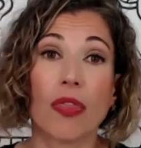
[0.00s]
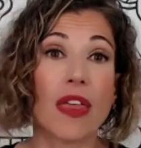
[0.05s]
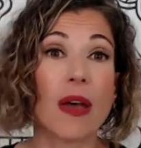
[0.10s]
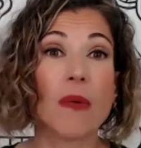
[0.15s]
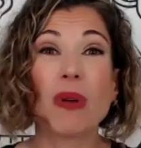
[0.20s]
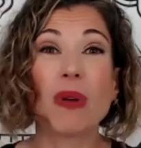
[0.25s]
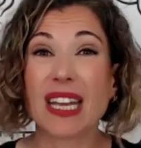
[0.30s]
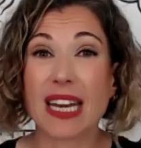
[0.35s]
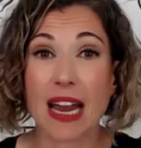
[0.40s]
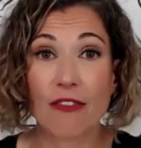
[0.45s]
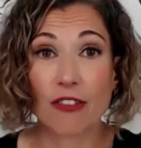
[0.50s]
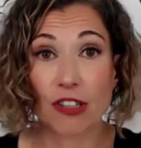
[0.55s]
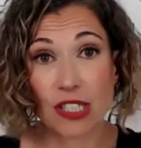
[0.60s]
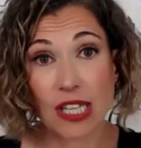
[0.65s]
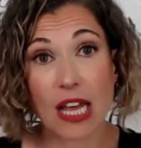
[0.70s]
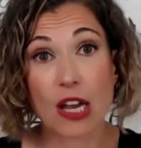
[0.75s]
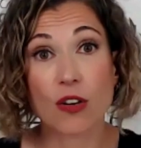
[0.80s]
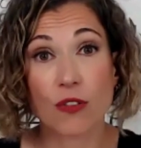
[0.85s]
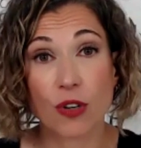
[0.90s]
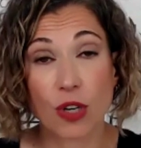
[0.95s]
then we can average
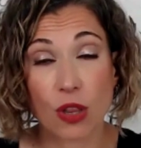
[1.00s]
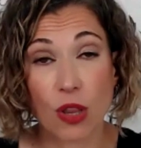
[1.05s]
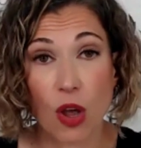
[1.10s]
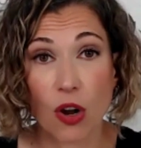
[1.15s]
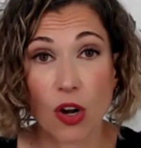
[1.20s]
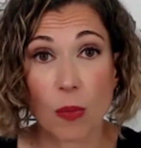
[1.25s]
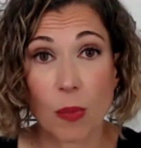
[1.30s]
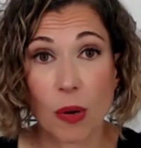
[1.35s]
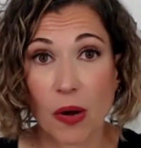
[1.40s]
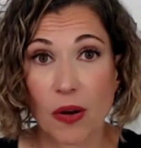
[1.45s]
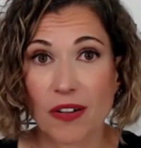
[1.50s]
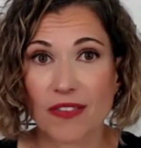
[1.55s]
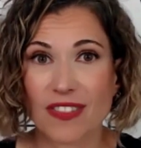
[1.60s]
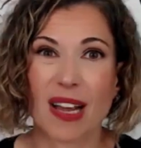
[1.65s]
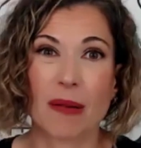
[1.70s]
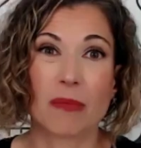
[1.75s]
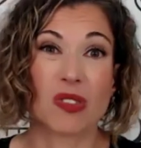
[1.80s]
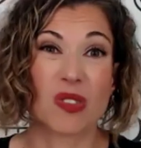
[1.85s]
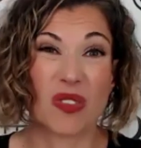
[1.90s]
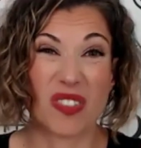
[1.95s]
that over a longer period of
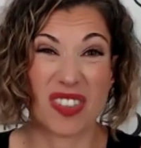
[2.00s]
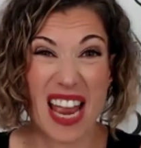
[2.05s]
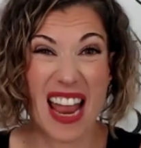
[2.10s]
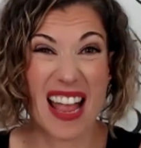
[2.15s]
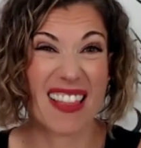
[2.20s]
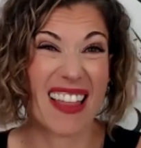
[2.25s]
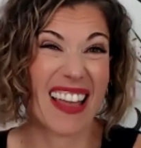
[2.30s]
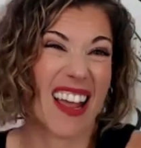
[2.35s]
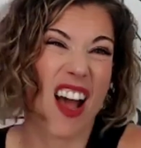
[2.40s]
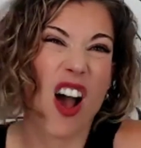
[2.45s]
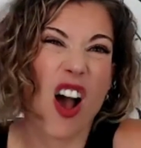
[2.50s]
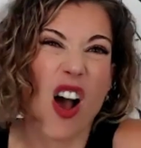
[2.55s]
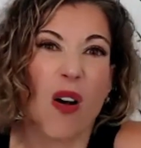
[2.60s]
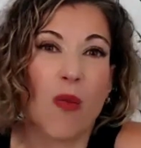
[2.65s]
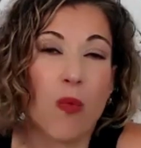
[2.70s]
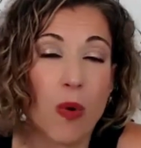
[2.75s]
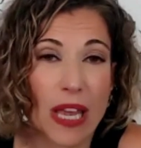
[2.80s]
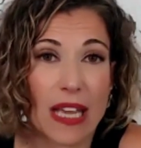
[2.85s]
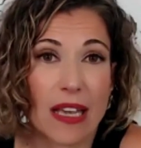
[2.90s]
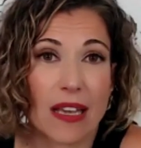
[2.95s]
time. So, say like a
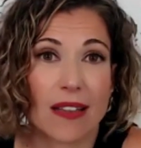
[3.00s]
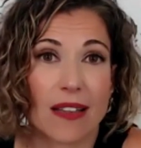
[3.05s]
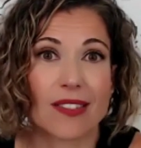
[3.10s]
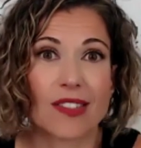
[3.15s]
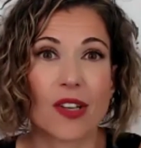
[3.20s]
week.